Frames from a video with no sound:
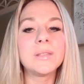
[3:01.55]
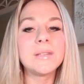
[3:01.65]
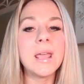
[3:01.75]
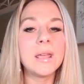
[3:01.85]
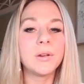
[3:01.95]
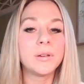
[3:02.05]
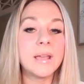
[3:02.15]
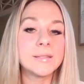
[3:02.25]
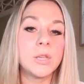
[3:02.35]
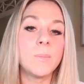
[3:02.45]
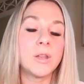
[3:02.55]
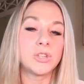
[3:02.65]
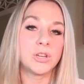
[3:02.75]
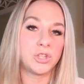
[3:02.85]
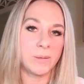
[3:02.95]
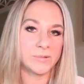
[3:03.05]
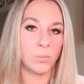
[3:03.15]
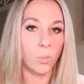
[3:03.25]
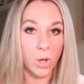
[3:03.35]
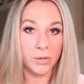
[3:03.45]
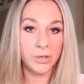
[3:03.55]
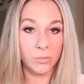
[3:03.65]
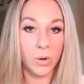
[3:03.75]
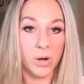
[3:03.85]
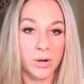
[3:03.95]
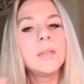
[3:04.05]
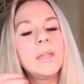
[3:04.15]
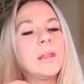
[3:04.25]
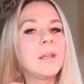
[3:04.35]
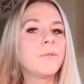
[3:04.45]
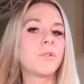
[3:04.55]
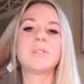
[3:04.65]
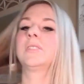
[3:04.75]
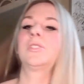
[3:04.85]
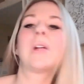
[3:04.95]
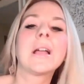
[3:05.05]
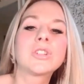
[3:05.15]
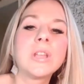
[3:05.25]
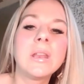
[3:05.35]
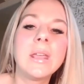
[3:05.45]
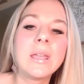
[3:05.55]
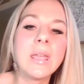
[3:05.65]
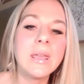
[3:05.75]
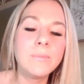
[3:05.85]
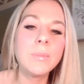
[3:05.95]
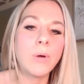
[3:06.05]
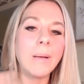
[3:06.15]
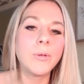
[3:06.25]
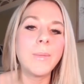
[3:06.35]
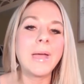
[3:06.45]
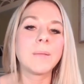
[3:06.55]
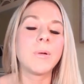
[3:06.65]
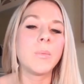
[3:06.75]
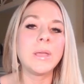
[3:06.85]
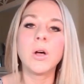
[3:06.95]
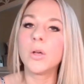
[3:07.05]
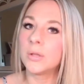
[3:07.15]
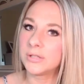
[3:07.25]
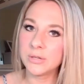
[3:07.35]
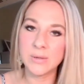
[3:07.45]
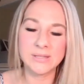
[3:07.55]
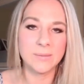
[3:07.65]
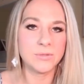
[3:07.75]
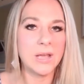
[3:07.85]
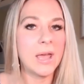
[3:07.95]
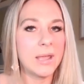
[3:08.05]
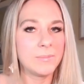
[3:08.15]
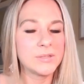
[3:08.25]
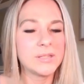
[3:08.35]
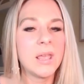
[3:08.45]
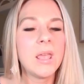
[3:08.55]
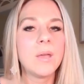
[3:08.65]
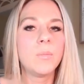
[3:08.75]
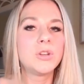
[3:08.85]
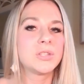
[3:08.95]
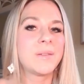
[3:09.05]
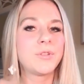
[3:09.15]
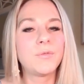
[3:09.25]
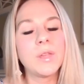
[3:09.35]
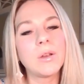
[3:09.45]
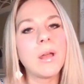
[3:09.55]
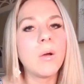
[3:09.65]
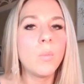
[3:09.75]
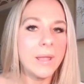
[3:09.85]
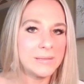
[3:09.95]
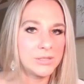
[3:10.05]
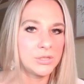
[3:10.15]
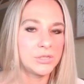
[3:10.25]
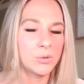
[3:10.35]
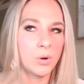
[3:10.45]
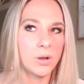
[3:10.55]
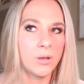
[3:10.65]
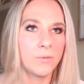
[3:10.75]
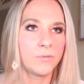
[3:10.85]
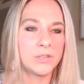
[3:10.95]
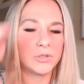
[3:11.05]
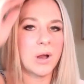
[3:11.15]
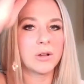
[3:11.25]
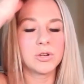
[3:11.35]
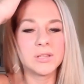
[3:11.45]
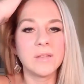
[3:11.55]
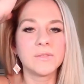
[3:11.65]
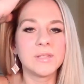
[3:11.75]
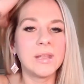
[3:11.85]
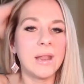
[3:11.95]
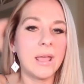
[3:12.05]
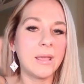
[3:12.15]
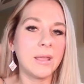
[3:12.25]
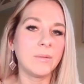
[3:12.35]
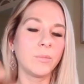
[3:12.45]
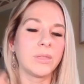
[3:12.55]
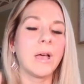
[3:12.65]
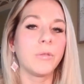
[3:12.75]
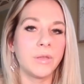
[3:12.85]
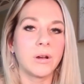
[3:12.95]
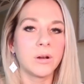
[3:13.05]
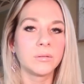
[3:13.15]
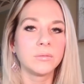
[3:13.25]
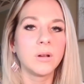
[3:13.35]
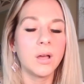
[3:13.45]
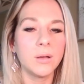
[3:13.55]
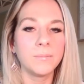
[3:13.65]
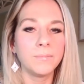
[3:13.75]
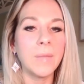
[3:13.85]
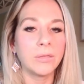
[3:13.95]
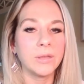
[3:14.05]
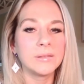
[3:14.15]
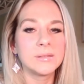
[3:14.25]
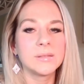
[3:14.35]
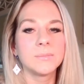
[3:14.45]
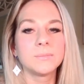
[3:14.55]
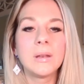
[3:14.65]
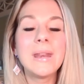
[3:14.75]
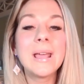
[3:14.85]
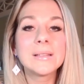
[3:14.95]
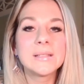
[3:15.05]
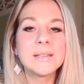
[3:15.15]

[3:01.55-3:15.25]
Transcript: day at your desk, you munch on chips while you work. Eating for distraction, it can be problematic, but we all do it sometimes. We just have to figure out ways to sort of distract ourselves with healthier methods. Next